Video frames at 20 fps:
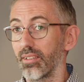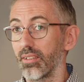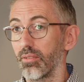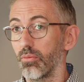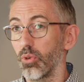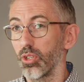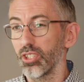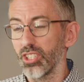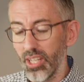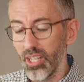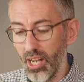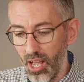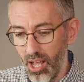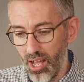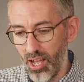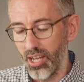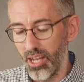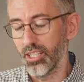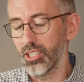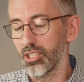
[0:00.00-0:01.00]
What's at the
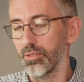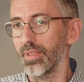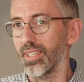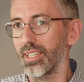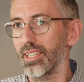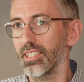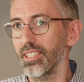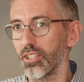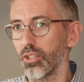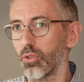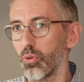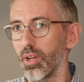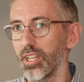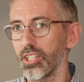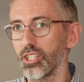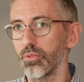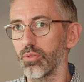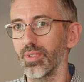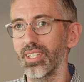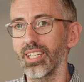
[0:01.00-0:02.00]
heart of it is the
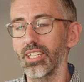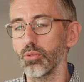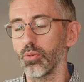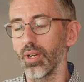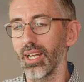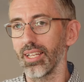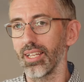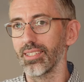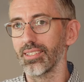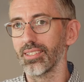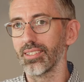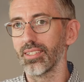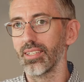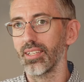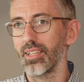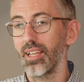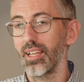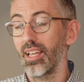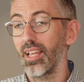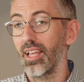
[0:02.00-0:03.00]
question we need to ask.
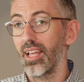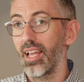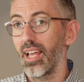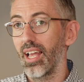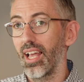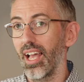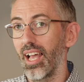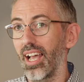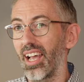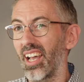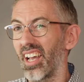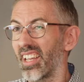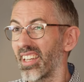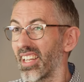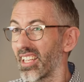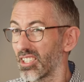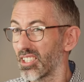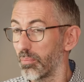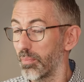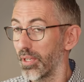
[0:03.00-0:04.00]
And
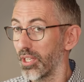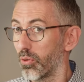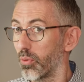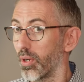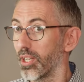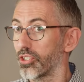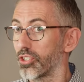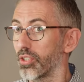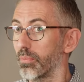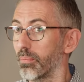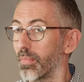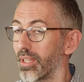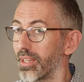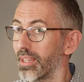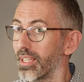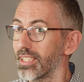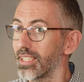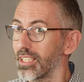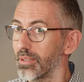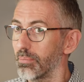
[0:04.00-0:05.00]
that's a big question, but
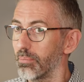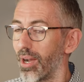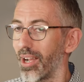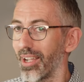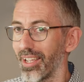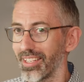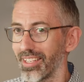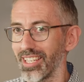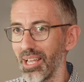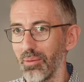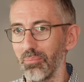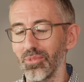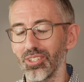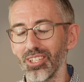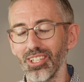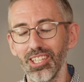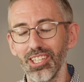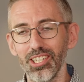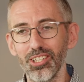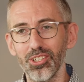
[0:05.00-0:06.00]
this is my attempt
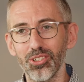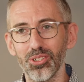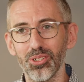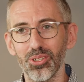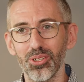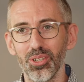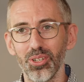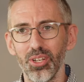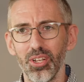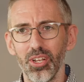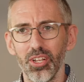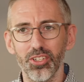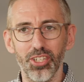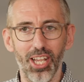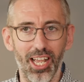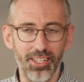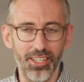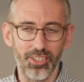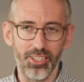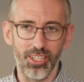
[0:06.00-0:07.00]
at least
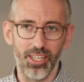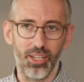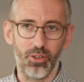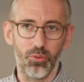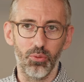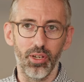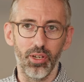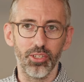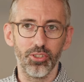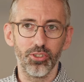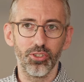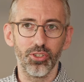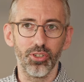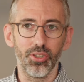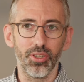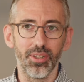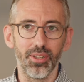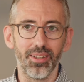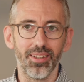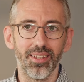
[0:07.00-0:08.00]
to answer that question.
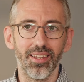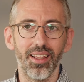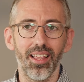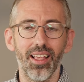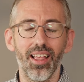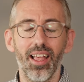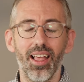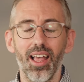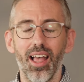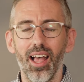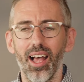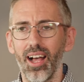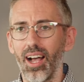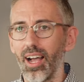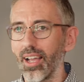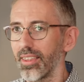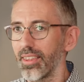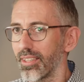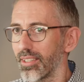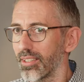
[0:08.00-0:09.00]

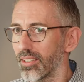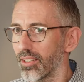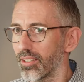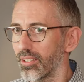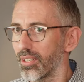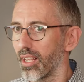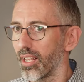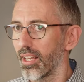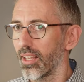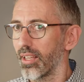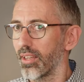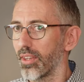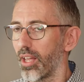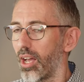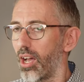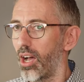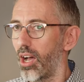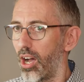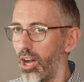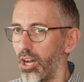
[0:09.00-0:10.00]
I think that the
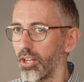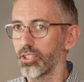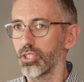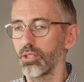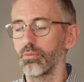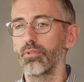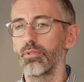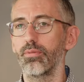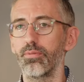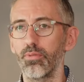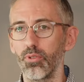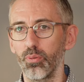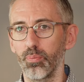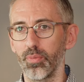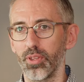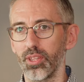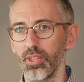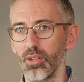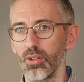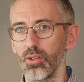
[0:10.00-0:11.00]
heart of Reformed
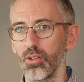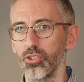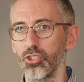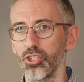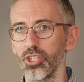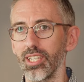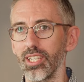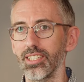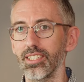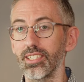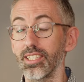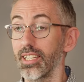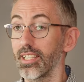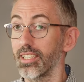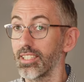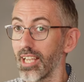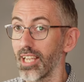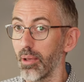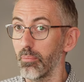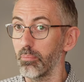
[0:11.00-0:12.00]
theology is the
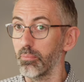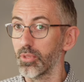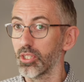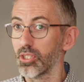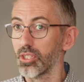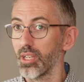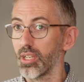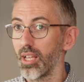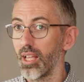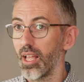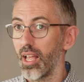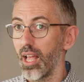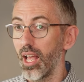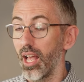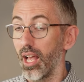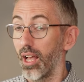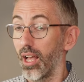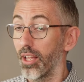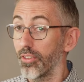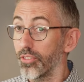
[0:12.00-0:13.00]
attempt
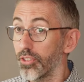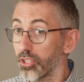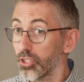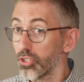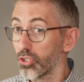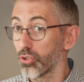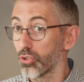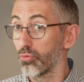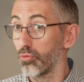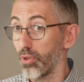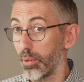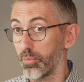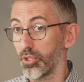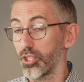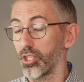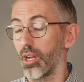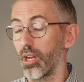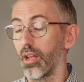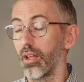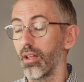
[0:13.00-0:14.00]
under
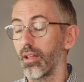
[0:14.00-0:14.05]
Scripture